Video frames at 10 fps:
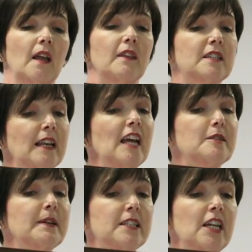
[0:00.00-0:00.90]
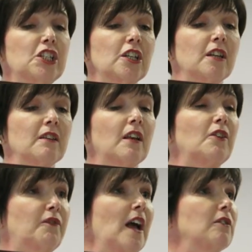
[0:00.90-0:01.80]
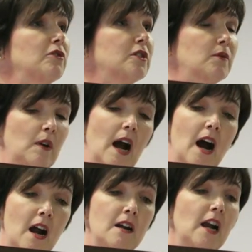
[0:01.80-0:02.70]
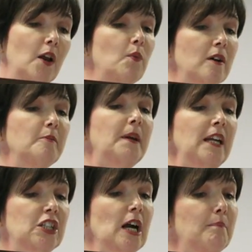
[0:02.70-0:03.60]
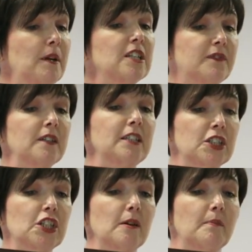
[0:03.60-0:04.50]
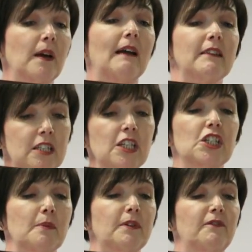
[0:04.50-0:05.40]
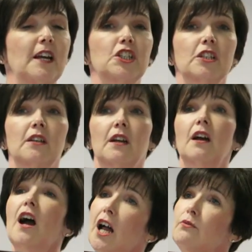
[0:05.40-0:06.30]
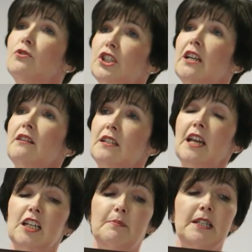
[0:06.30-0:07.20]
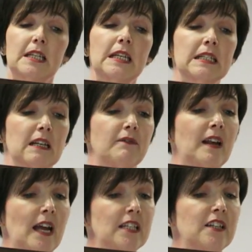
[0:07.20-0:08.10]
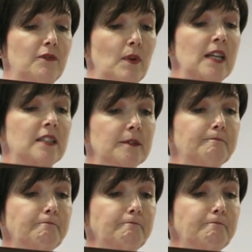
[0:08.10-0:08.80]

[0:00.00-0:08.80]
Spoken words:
There's an expectation that the fellows are and will be champions for leadership and the teaching profession, and will share this expertise in a variety of ways.